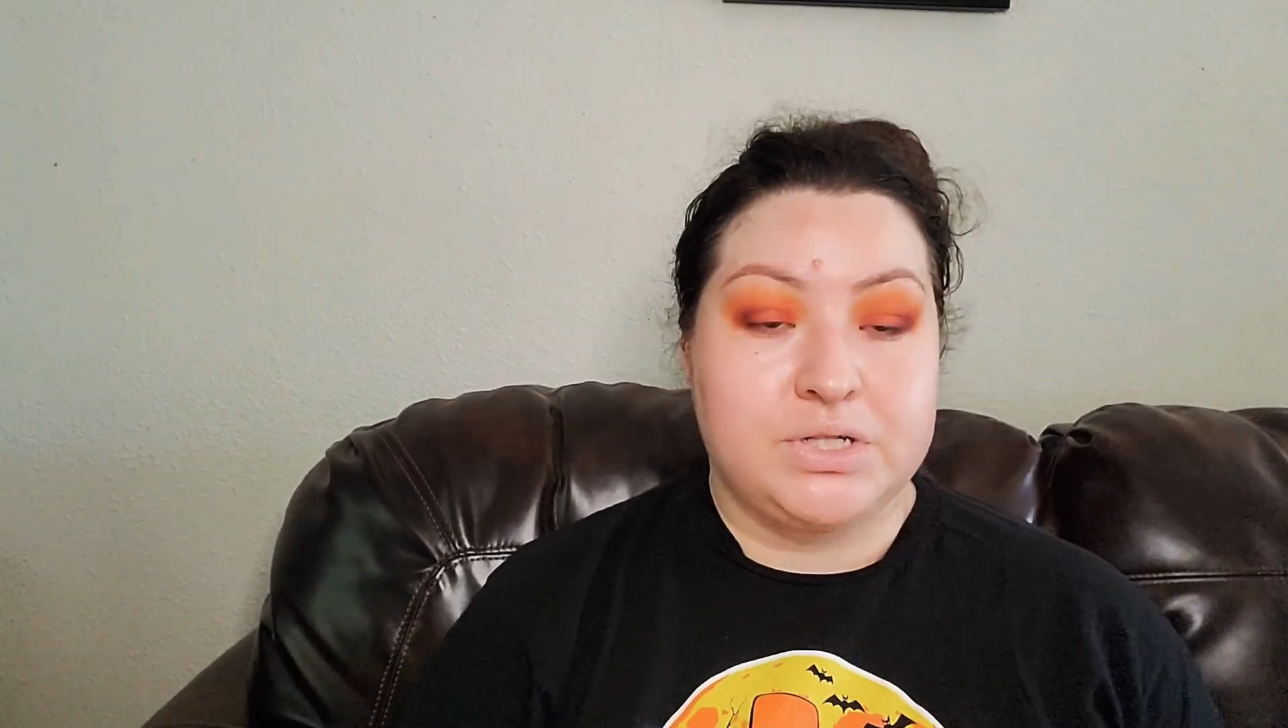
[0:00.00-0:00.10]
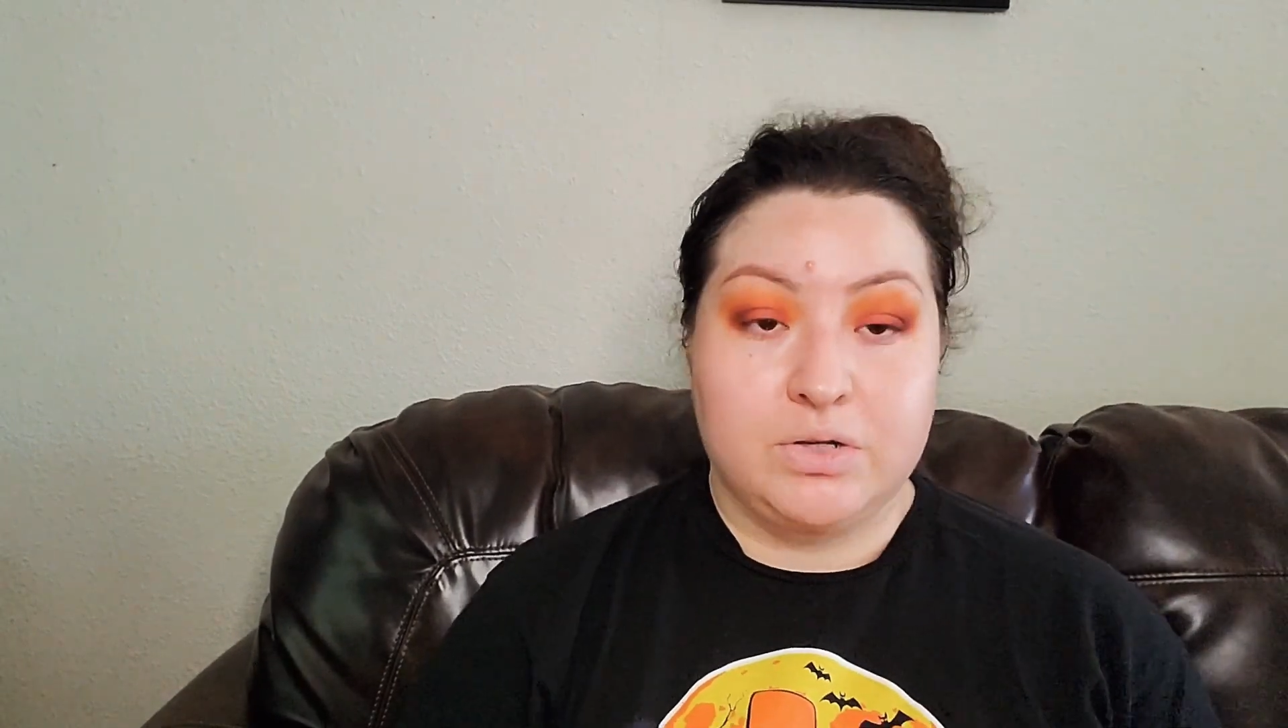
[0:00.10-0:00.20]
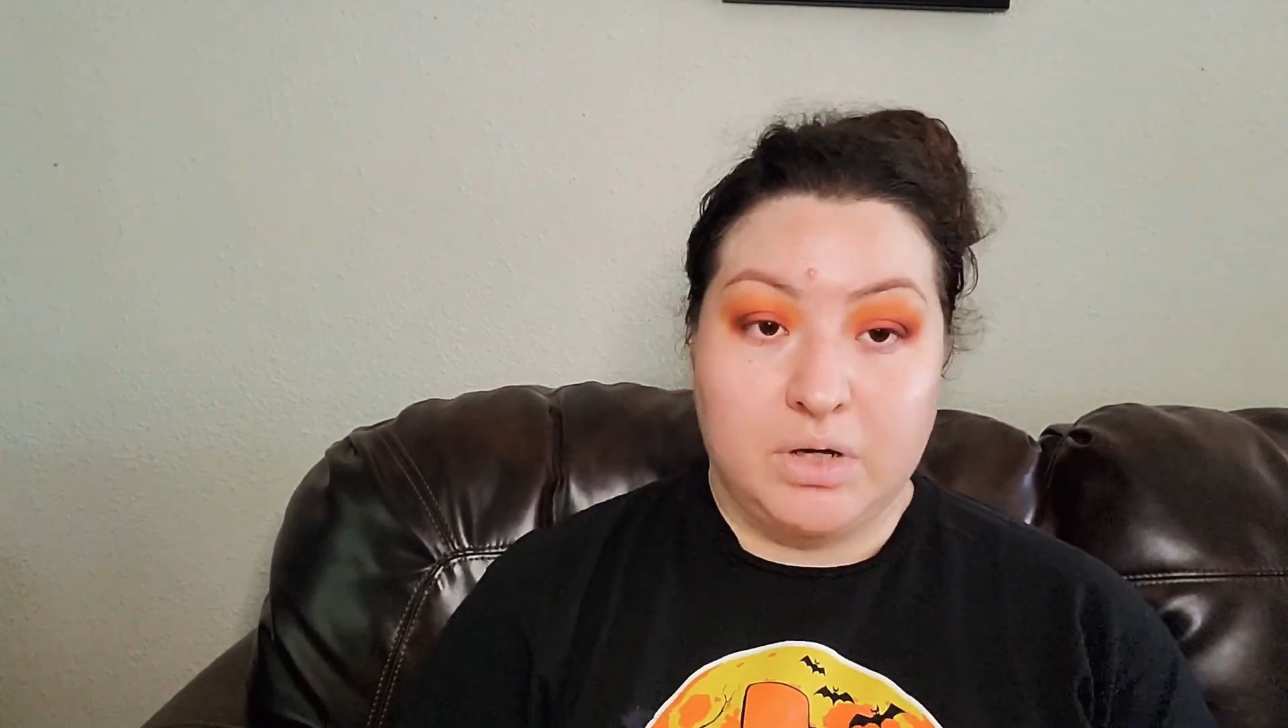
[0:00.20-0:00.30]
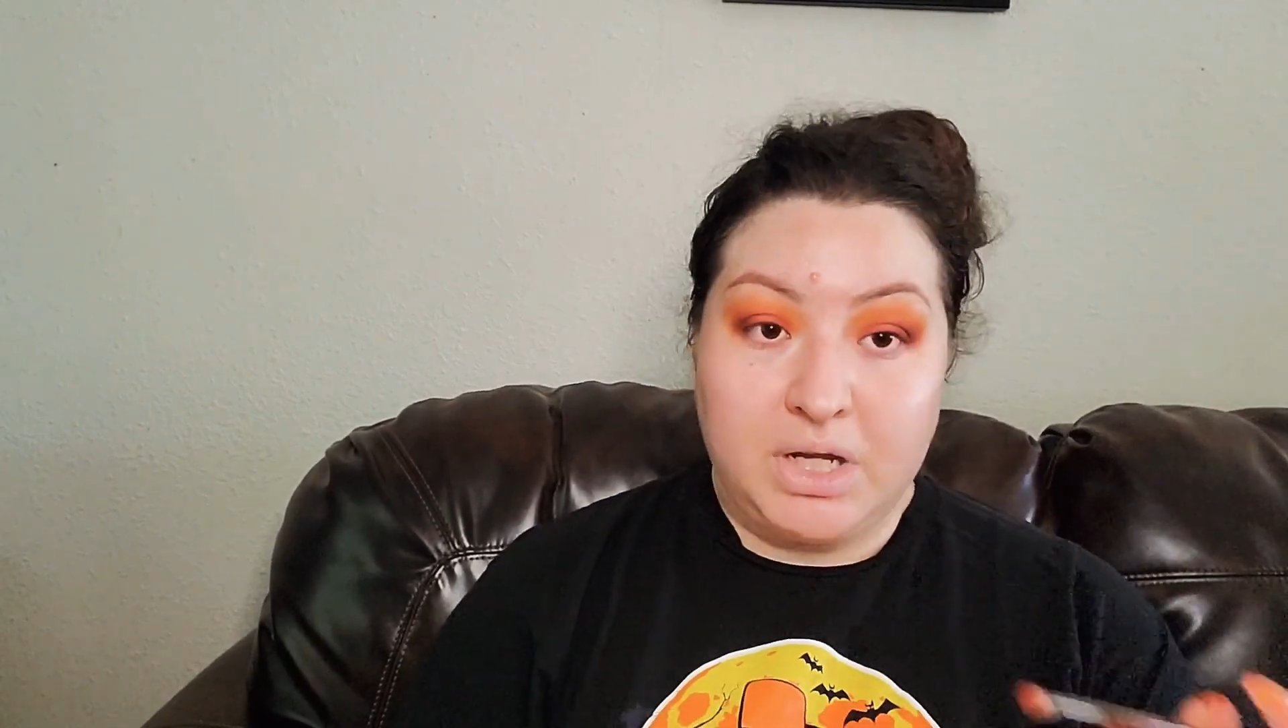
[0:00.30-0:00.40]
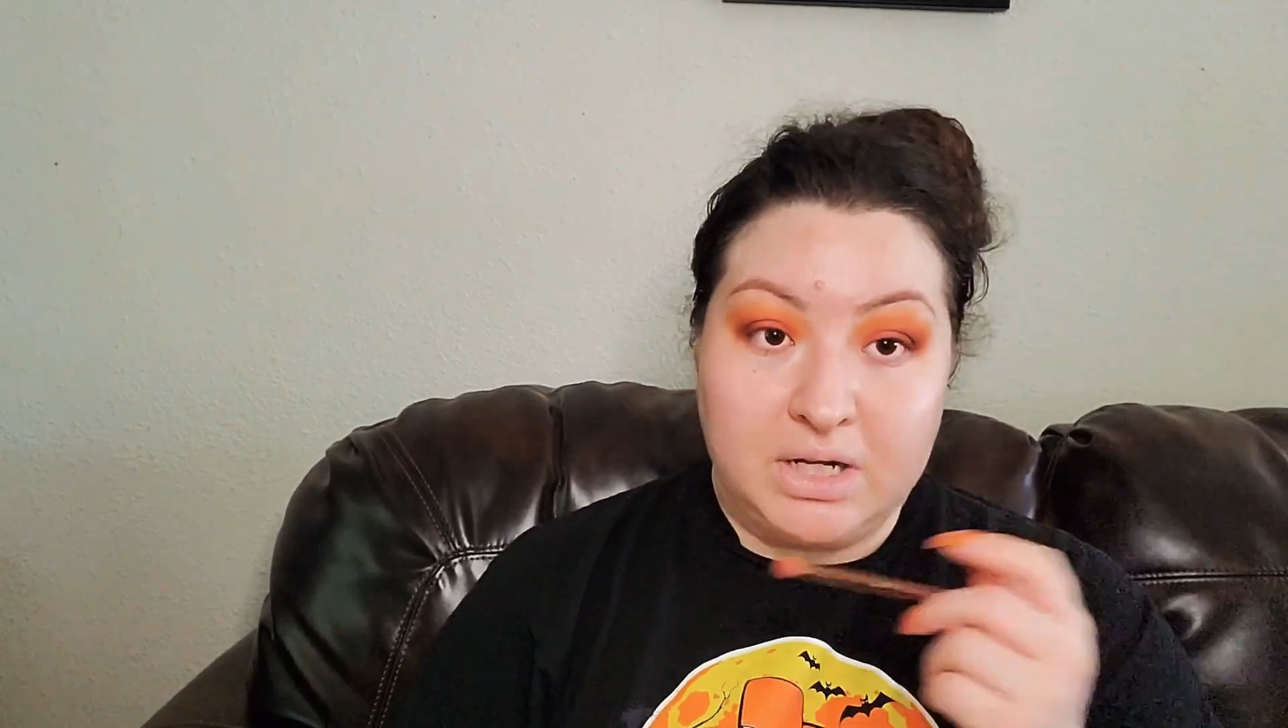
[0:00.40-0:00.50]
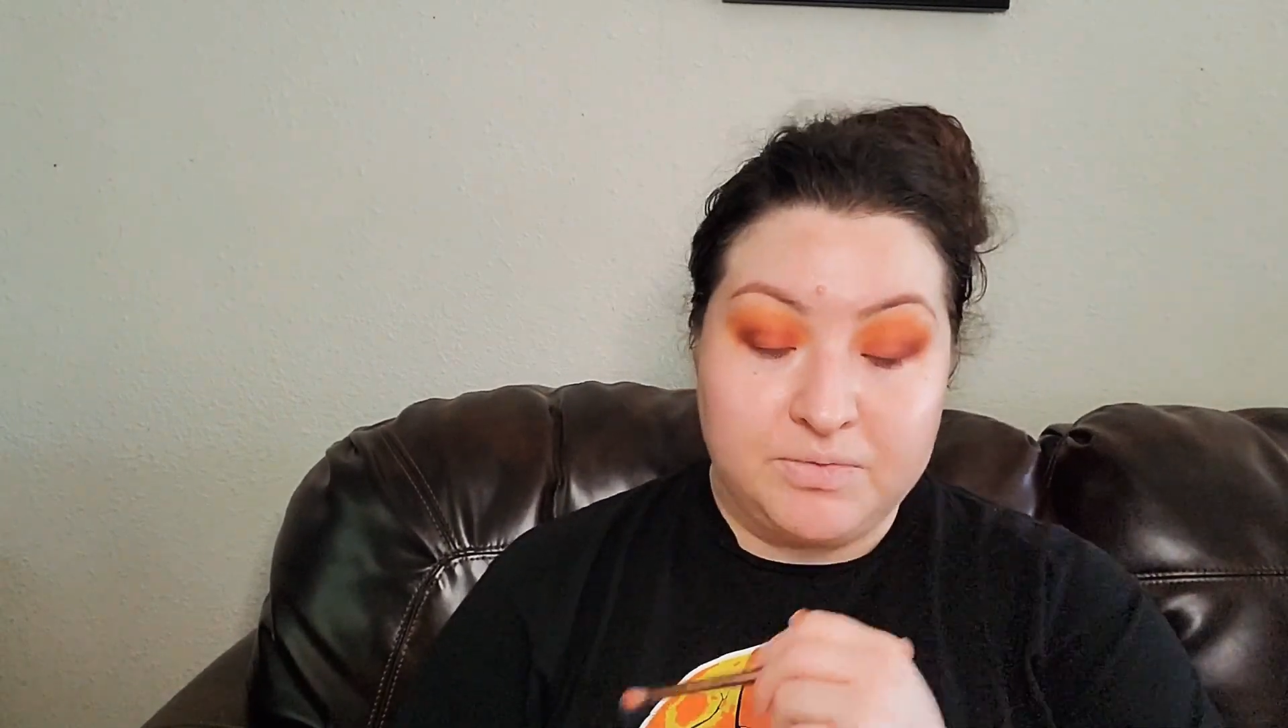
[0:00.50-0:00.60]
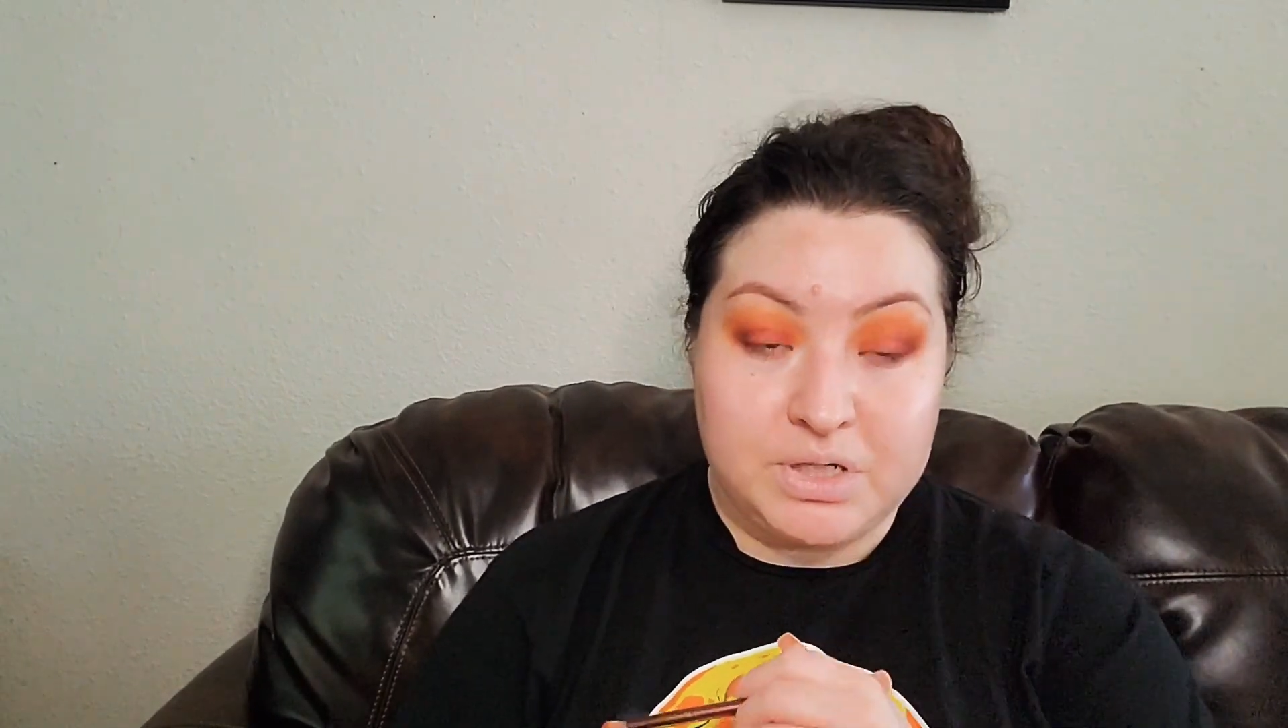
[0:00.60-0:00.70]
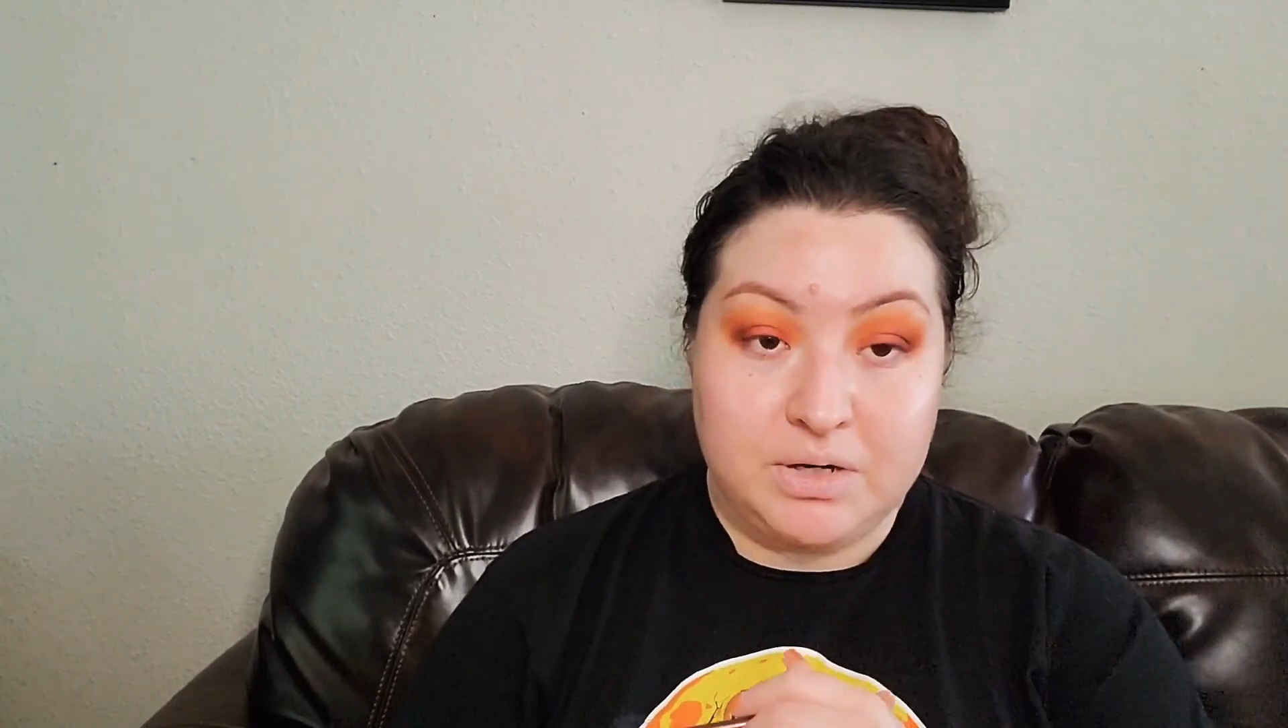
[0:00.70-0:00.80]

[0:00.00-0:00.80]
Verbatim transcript: So he lived in